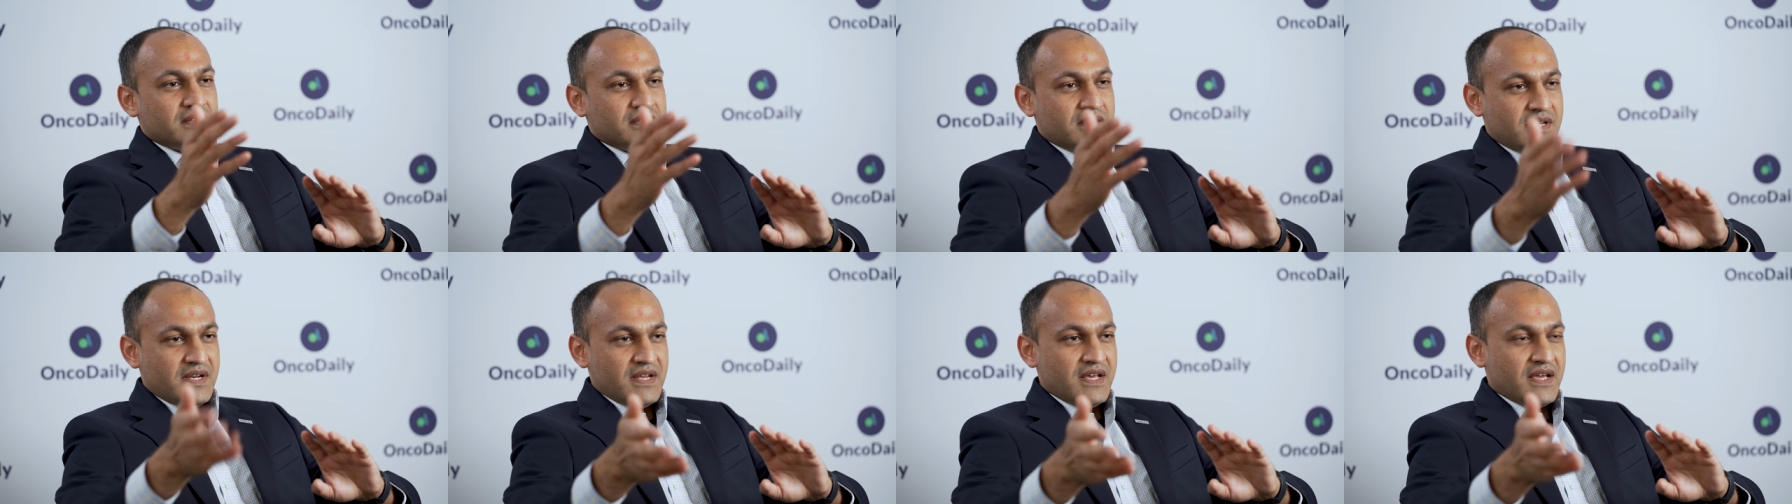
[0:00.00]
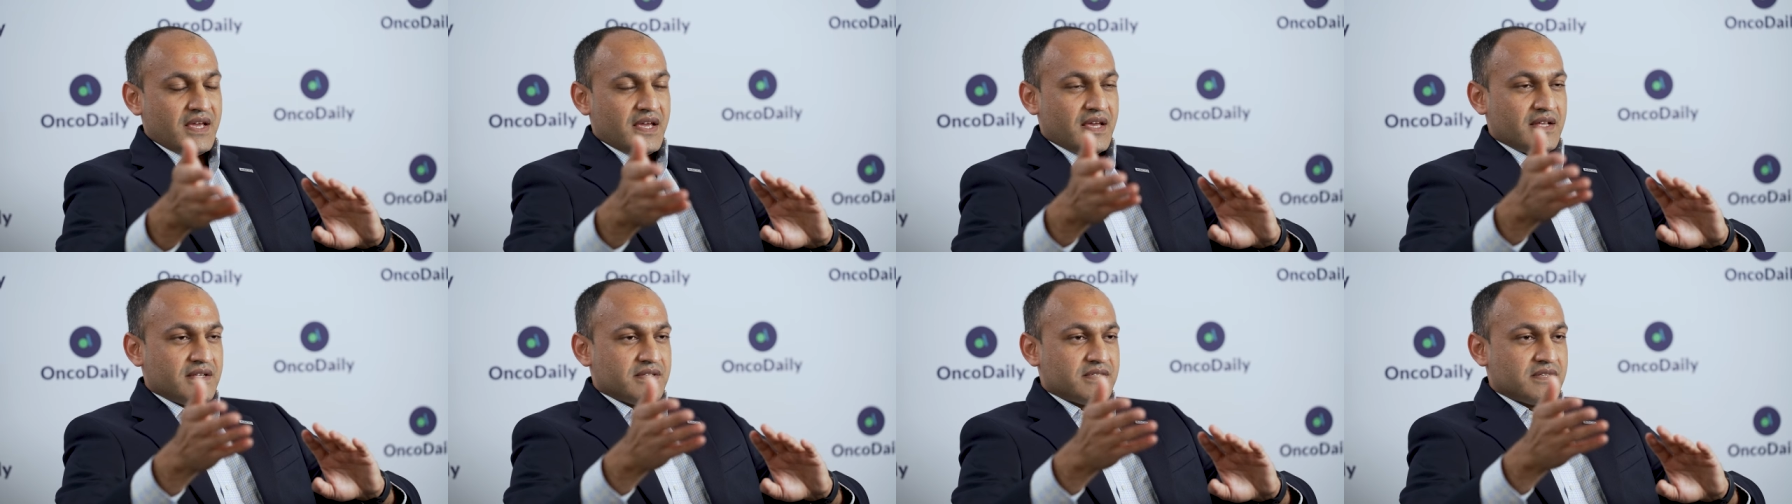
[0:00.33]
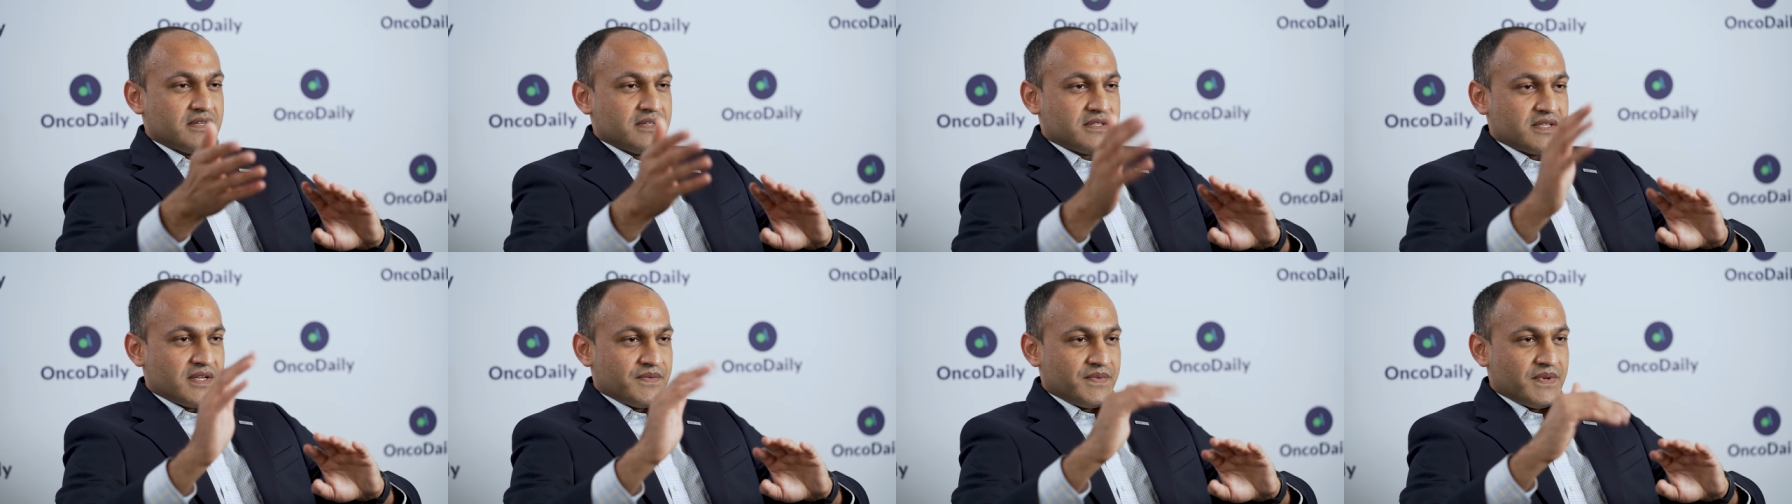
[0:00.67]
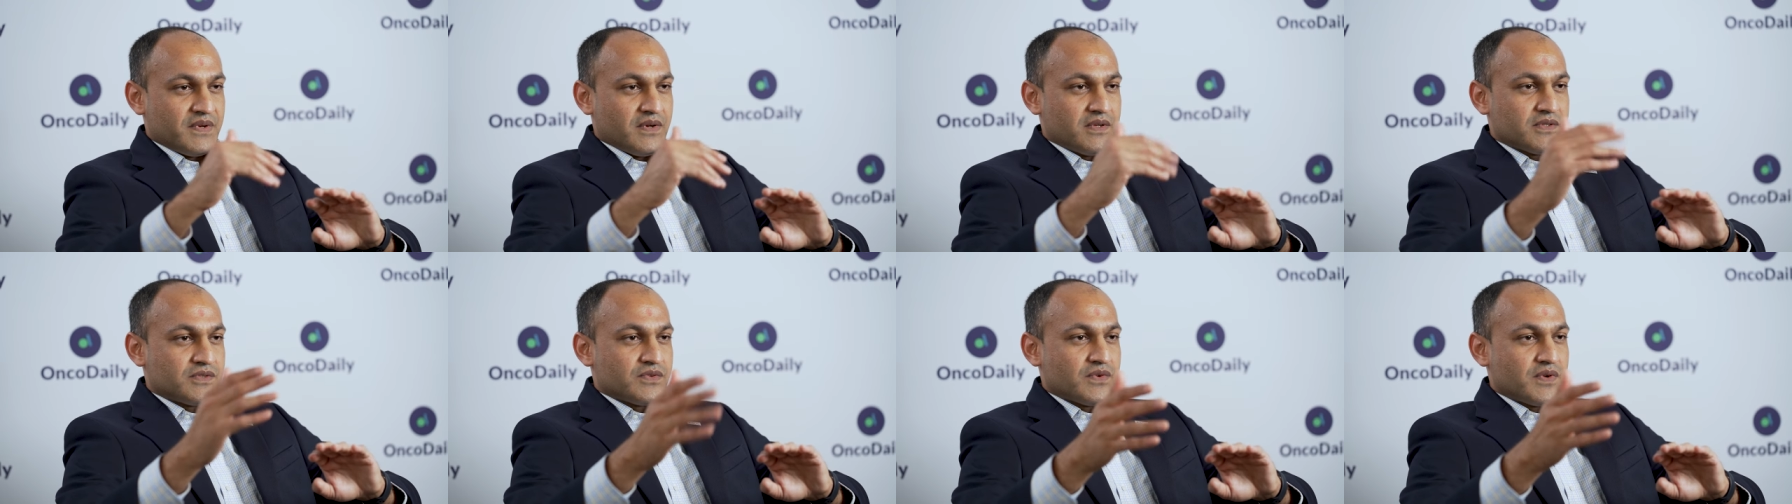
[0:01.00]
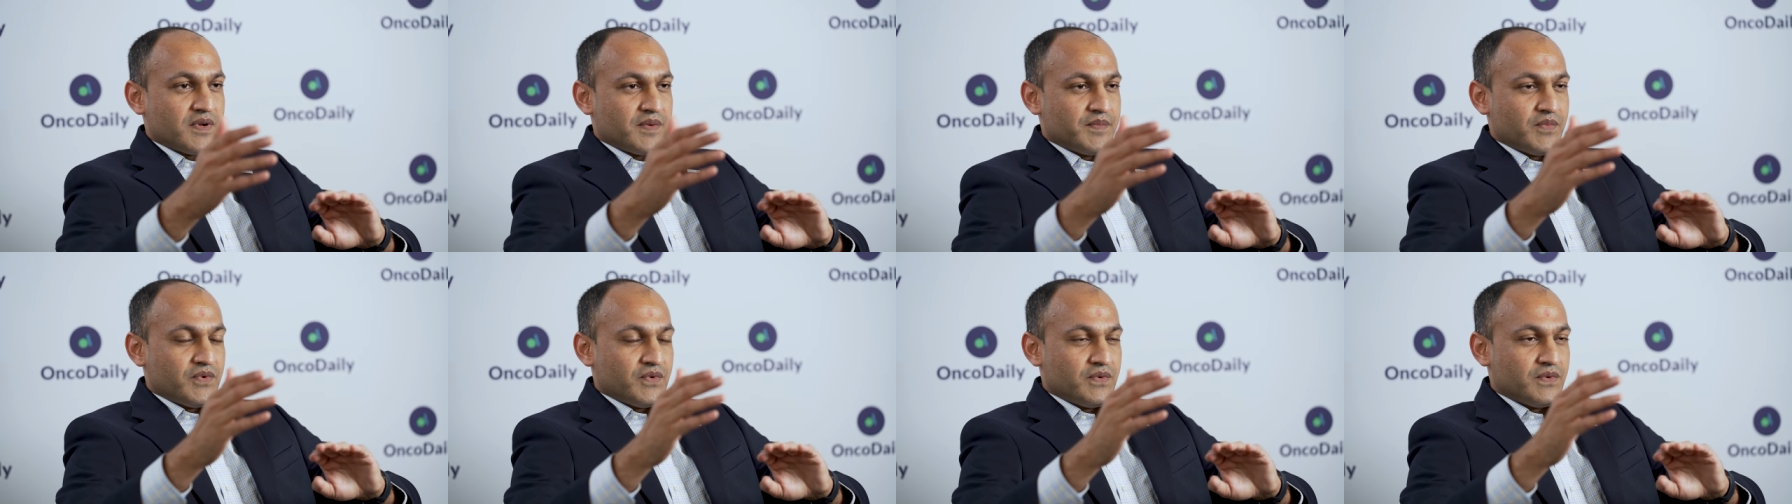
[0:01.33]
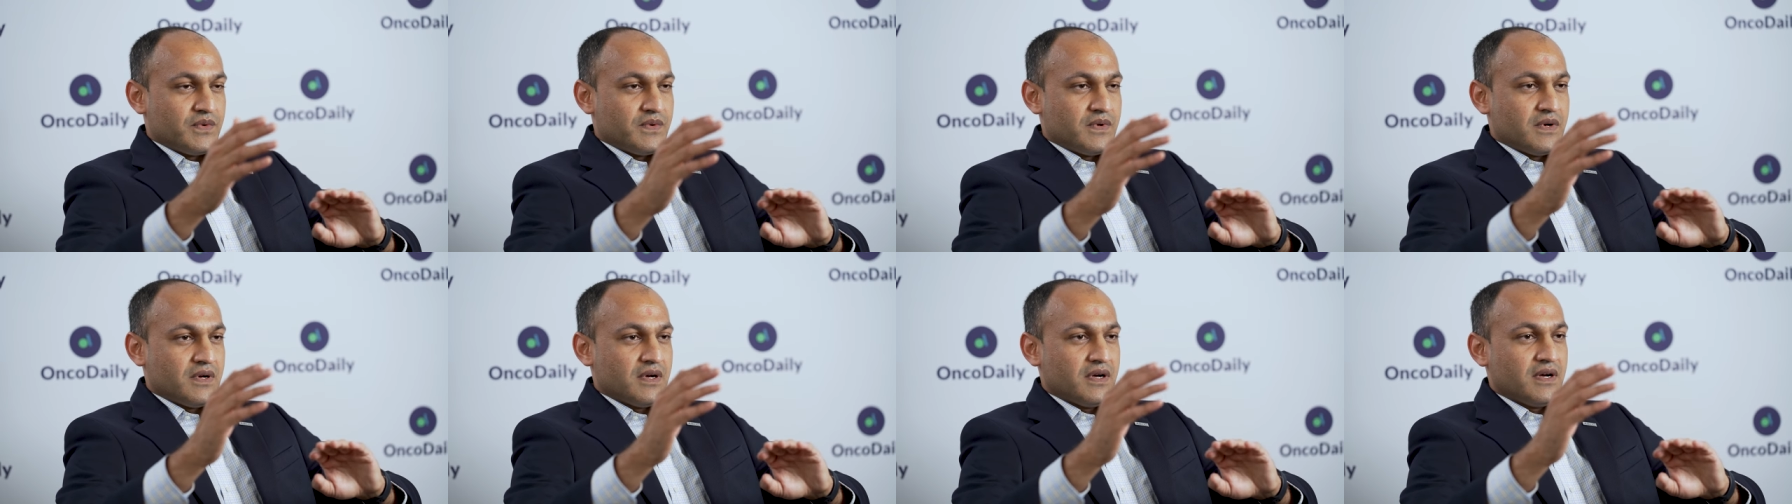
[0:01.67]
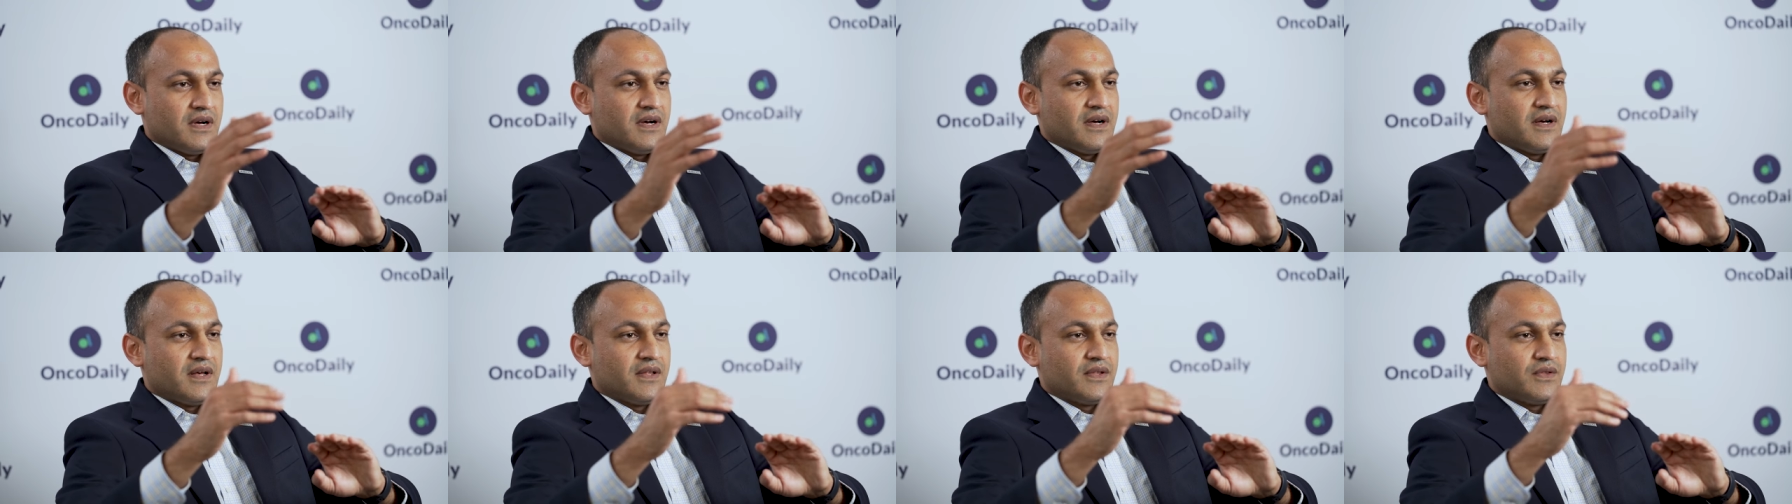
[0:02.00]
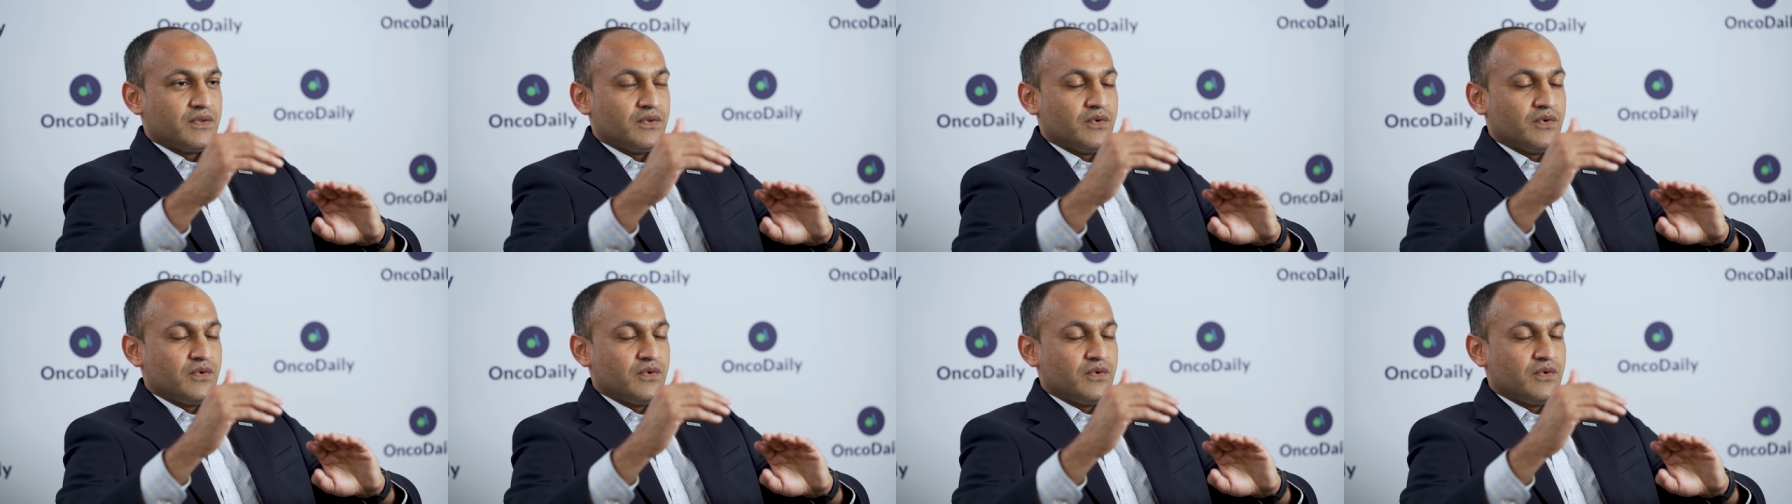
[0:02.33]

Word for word: three cancers, and we also removed uh,